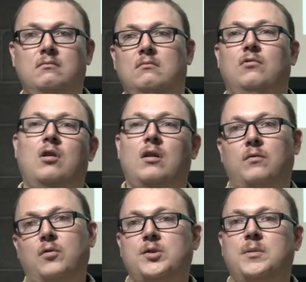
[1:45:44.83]
law
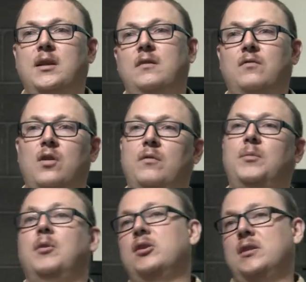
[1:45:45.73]
enforcement involved
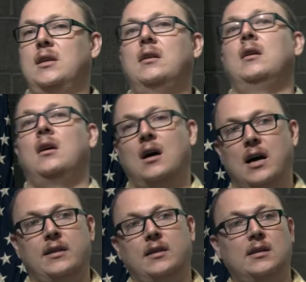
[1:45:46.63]
person, I
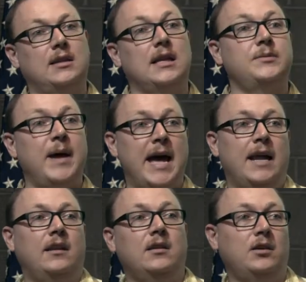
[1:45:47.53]
think that that's bad
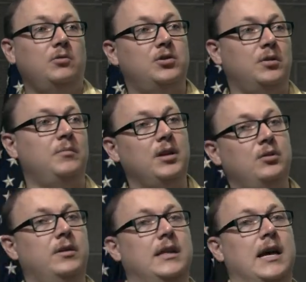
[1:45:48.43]
and that you shouldn't be
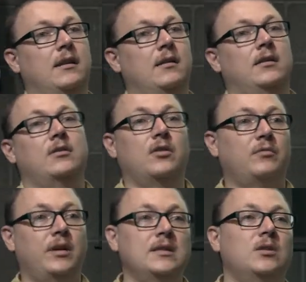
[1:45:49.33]
doing that. And there are
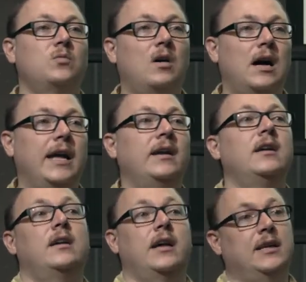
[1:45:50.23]
reasons why.
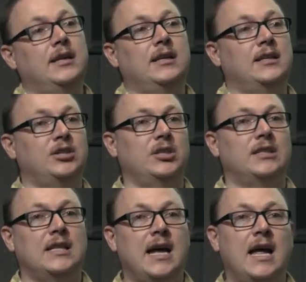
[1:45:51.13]
And in addition to
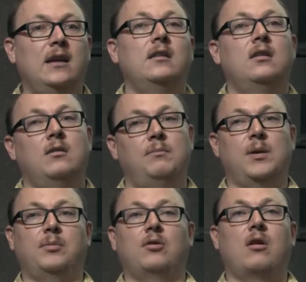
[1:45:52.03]
that,
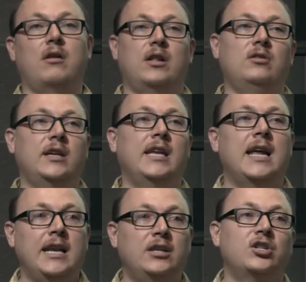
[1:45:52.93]
people are already looking at
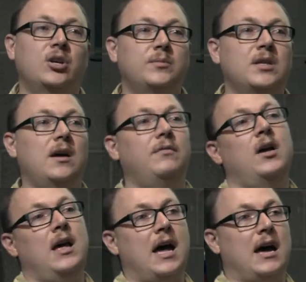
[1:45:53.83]
it in terms of
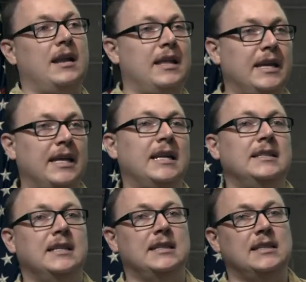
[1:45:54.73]
how do they get into
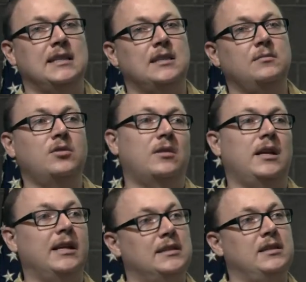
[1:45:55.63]
this system so they
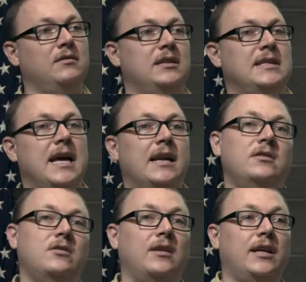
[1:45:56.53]
can steal this data
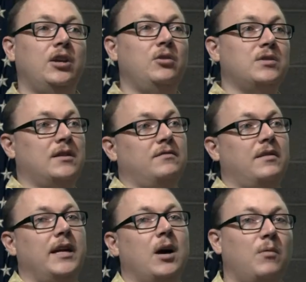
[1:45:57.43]
so they can use it to
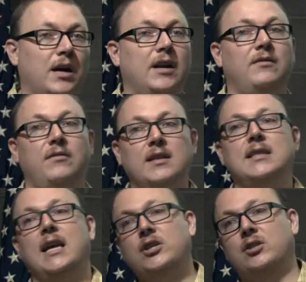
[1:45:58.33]
find out what kind of
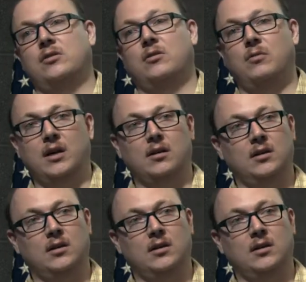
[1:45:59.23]
investigations are going on.